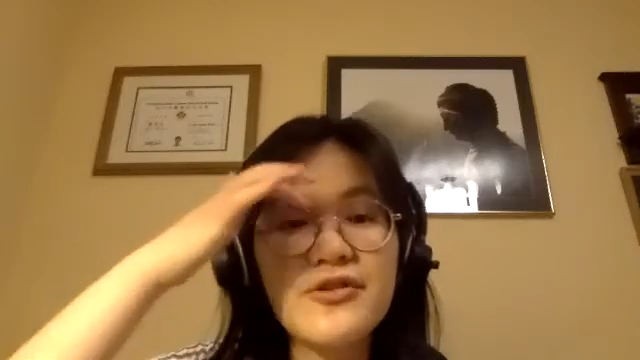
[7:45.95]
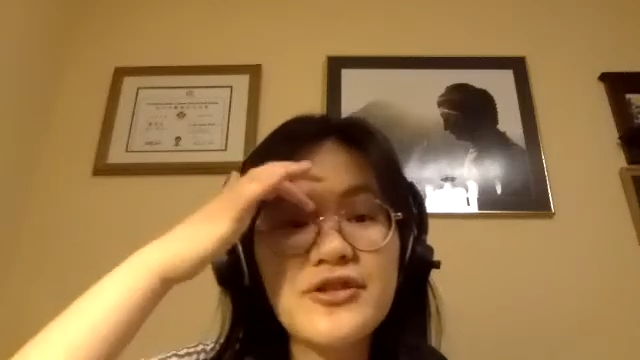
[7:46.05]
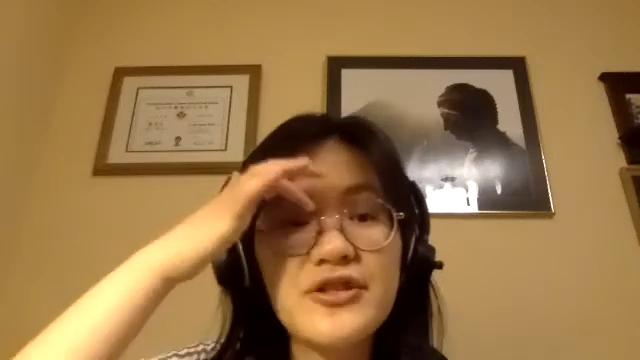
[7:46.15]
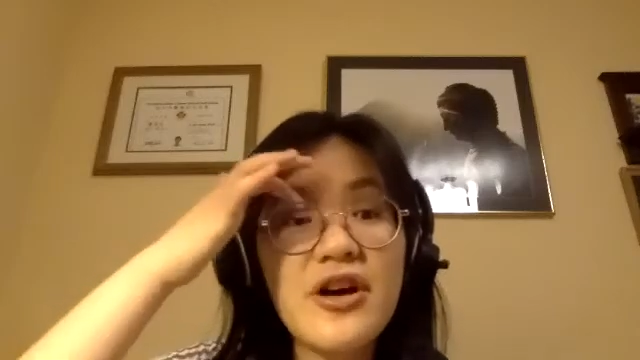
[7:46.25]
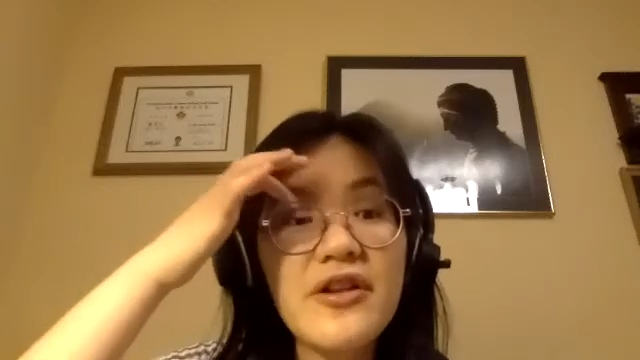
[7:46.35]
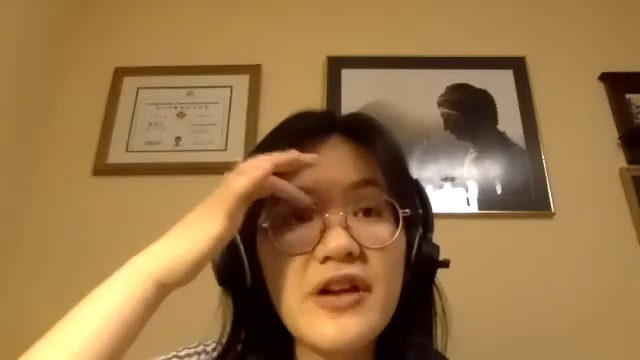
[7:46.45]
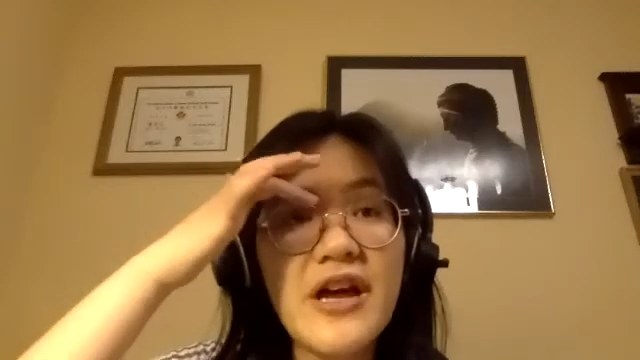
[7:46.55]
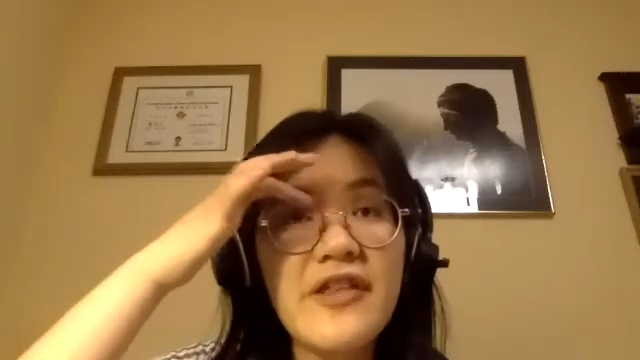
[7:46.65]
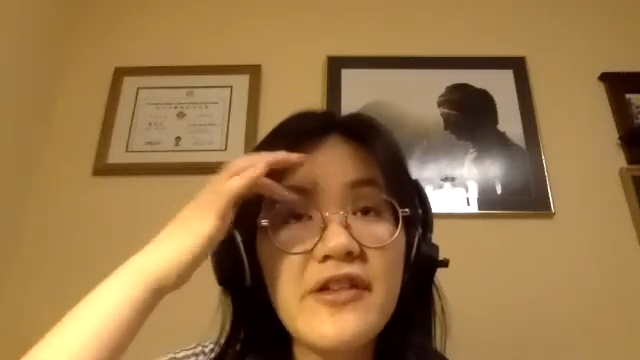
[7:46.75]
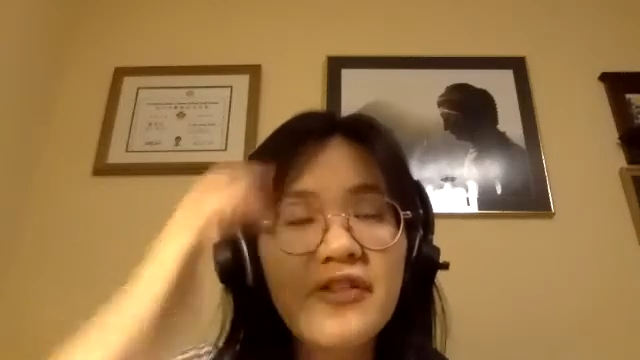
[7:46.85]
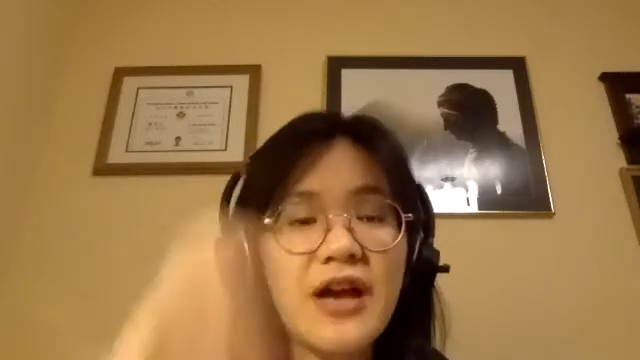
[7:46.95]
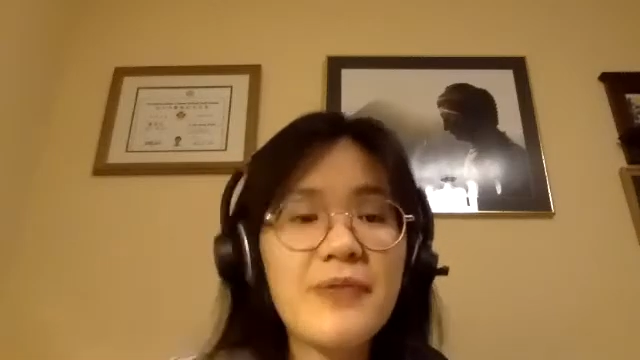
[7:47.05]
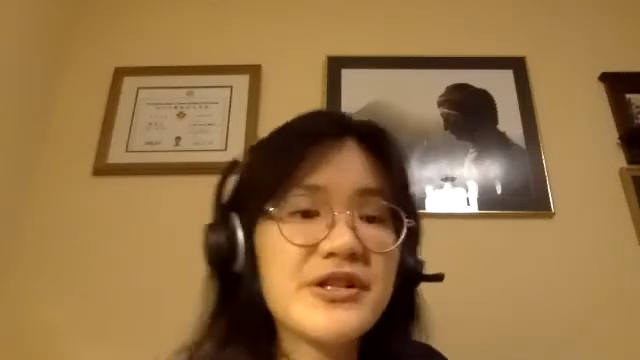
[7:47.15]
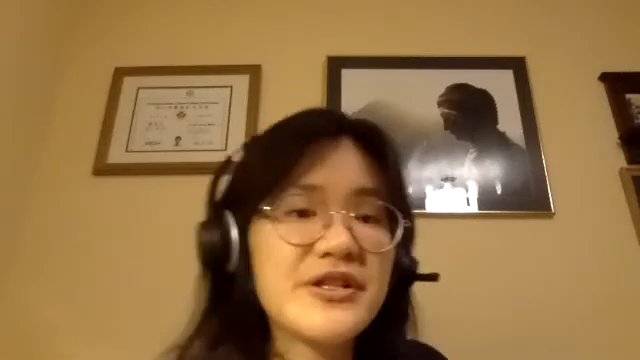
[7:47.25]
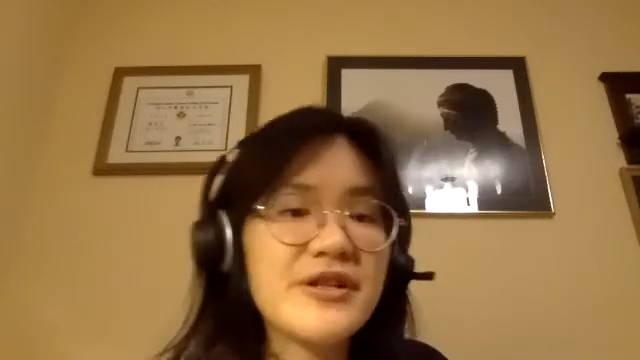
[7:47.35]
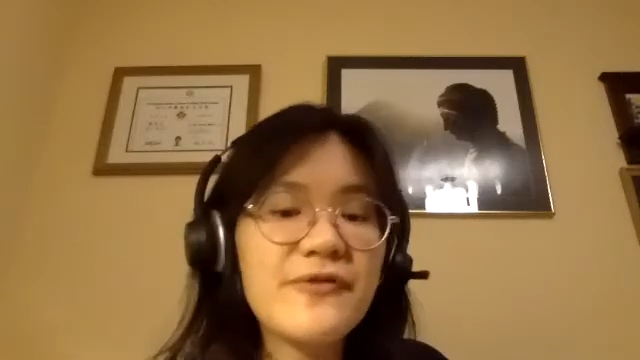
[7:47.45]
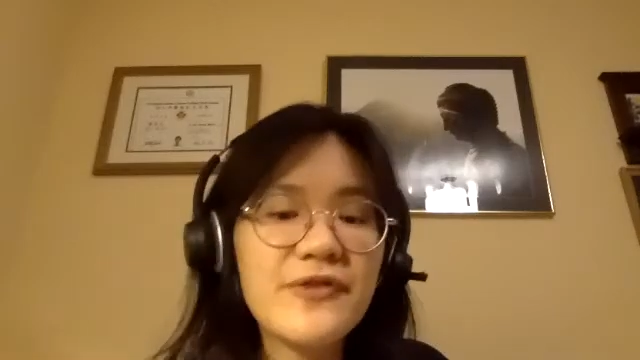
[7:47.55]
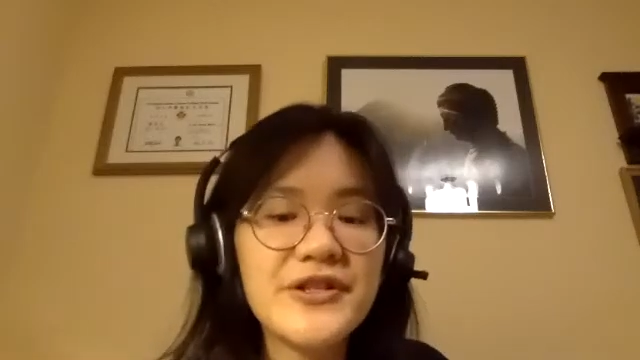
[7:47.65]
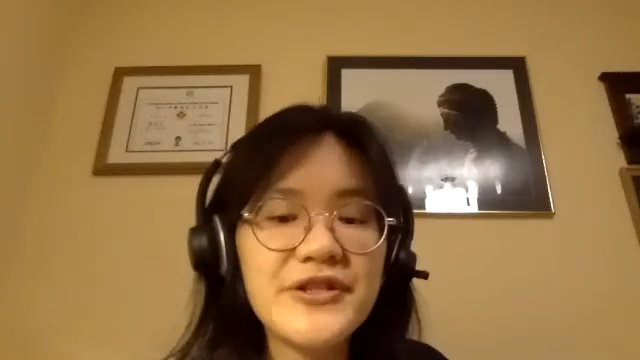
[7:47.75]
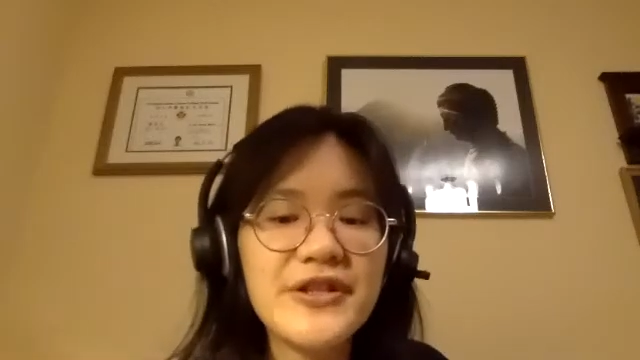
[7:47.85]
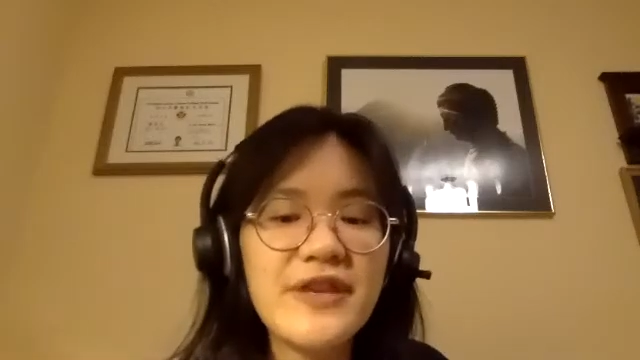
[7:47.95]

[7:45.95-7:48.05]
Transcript: there's not, I think, that much difference.